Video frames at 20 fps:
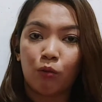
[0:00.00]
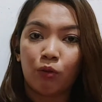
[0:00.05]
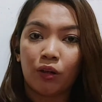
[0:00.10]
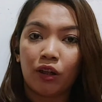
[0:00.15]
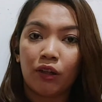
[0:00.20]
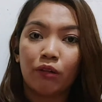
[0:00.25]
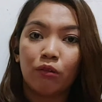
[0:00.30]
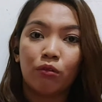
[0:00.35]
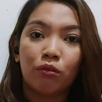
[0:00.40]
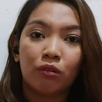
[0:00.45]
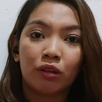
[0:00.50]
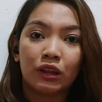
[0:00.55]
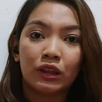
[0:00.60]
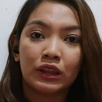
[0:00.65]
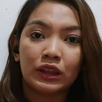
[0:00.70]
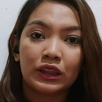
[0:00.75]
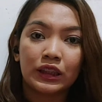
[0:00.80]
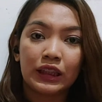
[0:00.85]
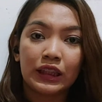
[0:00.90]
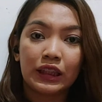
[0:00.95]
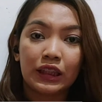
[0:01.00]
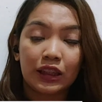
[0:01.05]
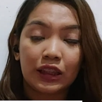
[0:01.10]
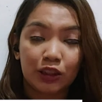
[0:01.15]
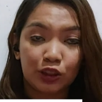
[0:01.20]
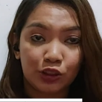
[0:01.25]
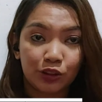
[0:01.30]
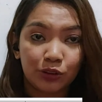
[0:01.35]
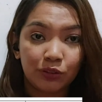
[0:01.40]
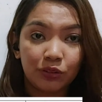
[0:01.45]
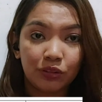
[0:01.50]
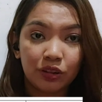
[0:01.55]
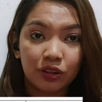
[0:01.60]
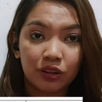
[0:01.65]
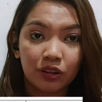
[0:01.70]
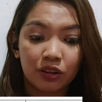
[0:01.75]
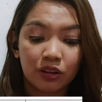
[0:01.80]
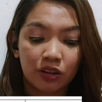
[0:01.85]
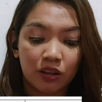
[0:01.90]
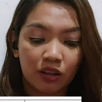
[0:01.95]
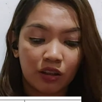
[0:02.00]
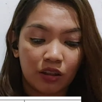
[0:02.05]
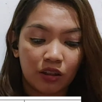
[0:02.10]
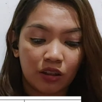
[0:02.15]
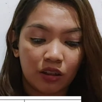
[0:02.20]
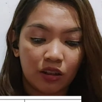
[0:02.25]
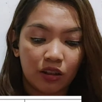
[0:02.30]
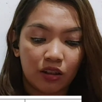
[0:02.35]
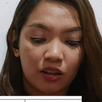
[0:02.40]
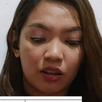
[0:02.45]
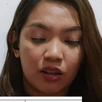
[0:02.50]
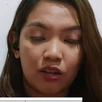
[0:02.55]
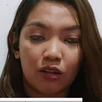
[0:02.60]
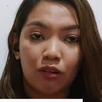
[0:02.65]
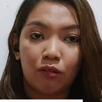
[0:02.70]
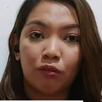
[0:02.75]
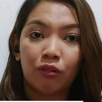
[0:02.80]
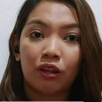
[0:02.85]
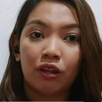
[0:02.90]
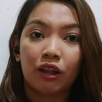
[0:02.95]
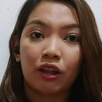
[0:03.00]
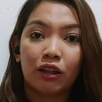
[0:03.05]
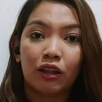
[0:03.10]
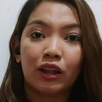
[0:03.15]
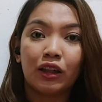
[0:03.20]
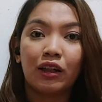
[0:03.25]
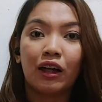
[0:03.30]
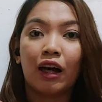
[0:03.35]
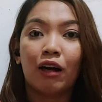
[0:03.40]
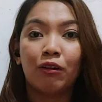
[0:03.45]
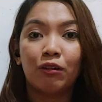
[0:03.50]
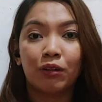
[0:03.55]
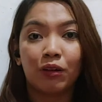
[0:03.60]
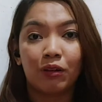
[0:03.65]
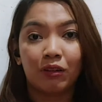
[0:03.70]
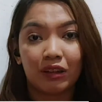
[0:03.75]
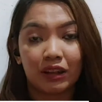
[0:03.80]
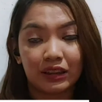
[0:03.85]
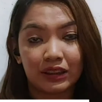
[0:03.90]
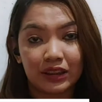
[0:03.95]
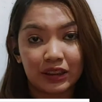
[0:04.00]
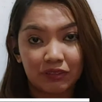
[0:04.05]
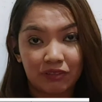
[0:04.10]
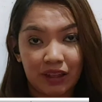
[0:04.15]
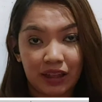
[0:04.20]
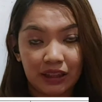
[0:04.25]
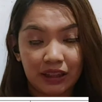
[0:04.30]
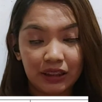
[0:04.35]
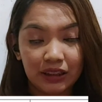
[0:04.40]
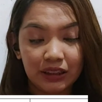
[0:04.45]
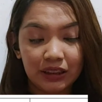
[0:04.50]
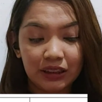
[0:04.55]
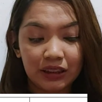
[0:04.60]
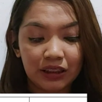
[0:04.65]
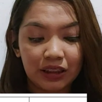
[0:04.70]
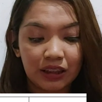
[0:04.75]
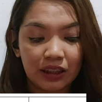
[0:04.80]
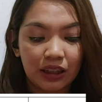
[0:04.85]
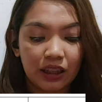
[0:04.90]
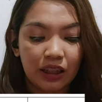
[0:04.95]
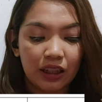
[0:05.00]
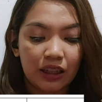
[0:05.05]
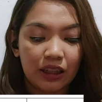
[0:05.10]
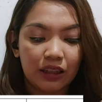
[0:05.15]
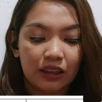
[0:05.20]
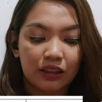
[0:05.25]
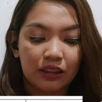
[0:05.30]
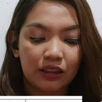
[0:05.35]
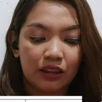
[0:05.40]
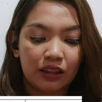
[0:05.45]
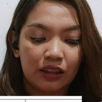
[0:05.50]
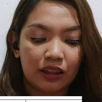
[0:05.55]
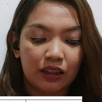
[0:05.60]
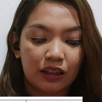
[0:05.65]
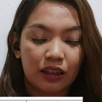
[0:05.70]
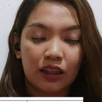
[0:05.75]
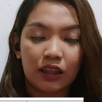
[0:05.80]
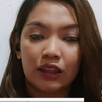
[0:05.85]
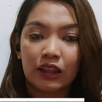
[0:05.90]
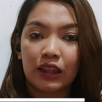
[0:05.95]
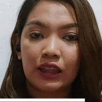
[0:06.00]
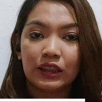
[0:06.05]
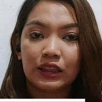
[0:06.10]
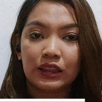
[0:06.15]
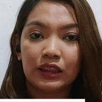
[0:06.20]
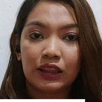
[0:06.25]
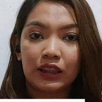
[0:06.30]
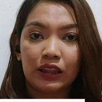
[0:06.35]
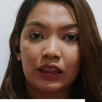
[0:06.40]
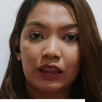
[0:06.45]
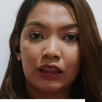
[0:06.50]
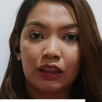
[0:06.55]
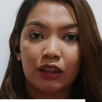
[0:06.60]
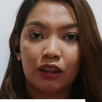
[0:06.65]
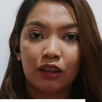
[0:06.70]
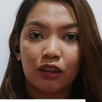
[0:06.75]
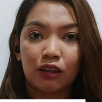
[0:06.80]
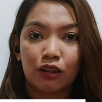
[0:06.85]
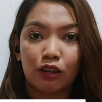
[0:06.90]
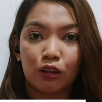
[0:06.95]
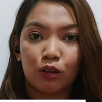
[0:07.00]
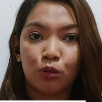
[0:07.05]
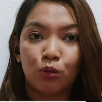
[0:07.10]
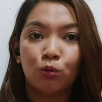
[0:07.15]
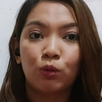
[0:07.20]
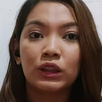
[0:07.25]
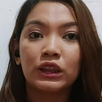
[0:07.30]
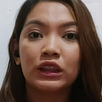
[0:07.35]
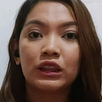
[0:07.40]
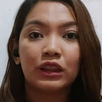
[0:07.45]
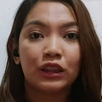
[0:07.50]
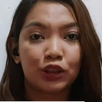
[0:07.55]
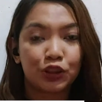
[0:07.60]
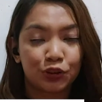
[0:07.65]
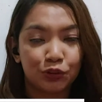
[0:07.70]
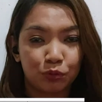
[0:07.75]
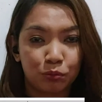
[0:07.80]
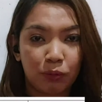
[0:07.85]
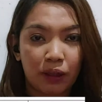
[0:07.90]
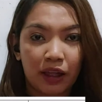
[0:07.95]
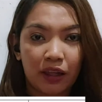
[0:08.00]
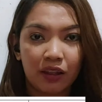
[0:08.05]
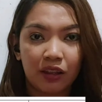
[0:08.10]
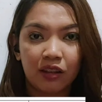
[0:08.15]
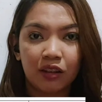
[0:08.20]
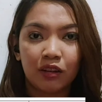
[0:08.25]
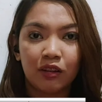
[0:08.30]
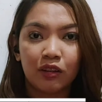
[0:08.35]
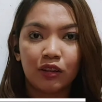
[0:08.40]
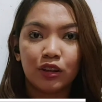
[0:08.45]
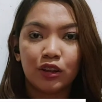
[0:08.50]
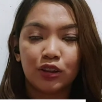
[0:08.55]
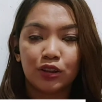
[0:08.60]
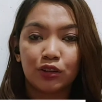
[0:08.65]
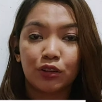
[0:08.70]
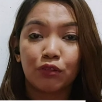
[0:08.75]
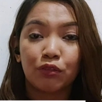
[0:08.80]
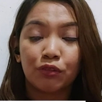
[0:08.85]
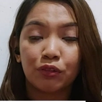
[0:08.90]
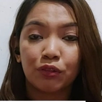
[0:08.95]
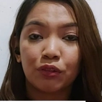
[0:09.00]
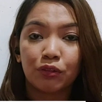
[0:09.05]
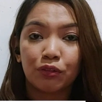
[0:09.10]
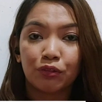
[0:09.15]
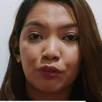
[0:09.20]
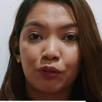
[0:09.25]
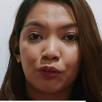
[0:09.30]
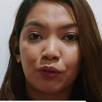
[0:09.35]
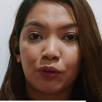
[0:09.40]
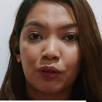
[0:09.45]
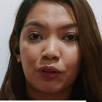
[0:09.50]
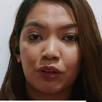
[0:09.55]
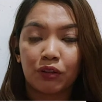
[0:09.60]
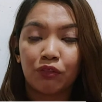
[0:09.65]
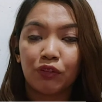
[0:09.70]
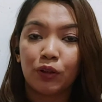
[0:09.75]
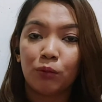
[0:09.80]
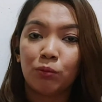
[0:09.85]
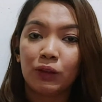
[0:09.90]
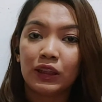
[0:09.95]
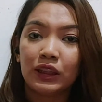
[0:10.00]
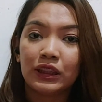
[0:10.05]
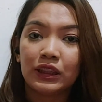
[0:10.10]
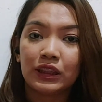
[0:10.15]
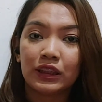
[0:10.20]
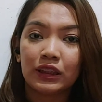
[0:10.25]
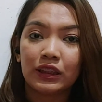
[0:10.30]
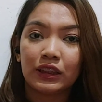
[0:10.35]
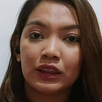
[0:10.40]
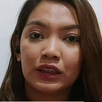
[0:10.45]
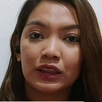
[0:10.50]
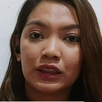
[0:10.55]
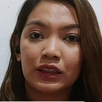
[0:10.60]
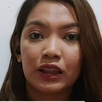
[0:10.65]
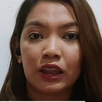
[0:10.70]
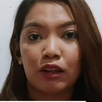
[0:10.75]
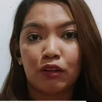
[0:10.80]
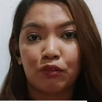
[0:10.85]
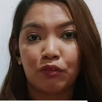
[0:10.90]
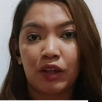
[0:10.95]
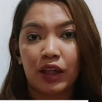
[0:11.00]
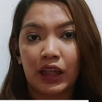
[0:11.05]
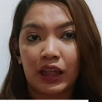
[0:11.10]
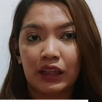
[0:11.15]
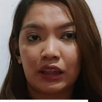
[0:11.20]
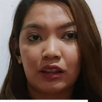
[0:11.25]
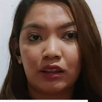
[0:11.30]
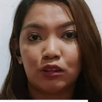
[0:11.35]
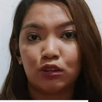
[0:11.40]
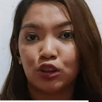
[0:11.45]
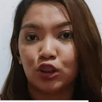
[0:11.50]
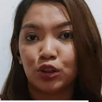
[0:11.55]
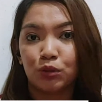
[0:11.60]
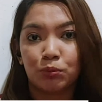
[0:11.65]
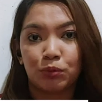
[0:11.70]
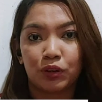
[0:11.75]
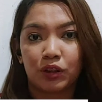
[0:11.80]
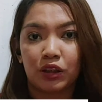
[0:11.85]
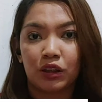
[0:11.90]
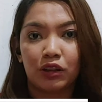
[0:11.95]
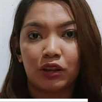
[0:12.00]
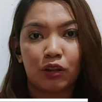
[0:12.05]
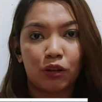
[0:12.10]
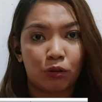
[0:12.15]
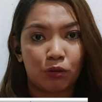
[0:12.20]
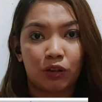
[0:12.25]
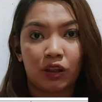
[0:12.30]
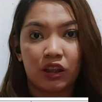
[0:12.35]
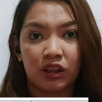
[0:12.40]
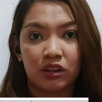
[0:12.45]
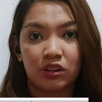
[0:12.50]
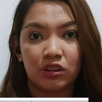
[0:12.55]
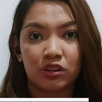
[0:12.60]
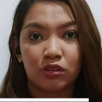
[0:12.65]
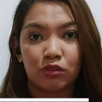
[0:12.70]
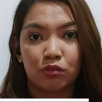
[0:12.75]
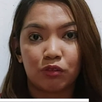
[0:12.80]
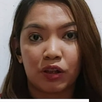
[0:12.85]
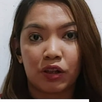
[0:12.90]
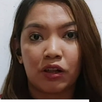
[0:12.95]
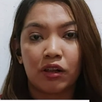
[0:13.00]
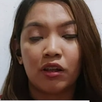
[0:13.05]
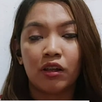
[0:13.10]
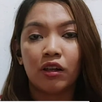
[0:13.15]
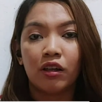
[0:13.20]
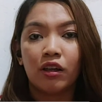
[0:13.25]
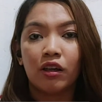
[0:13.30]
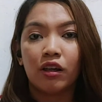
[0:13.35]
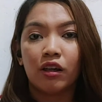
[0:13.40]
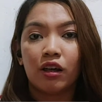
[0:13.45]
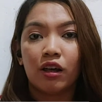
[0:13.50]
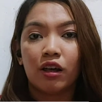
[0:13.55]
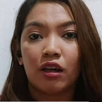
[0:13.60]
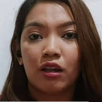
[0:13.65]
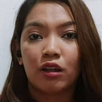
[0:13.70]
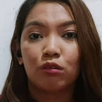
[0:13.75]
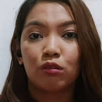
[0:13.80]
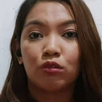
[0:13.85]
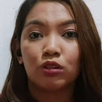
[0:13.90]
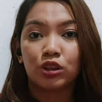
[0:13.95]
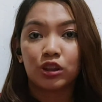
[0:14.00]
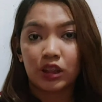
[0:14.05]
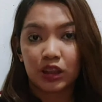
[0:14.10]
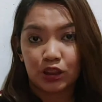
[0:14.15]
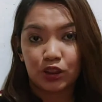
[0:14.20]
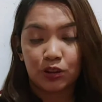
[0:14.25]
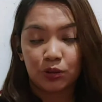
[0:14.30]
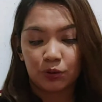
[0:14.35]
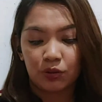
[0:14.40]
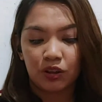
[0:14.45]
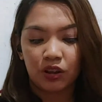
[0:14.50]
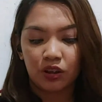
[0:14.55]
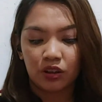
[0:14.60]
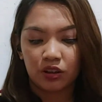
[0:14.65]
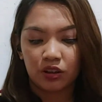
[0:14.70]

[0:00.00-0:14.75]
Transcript: when was it issued, and how long it's valid, and then lastly, who was it issued by. So for the Philippines, it's DFA, and then just put in the location where it was issued.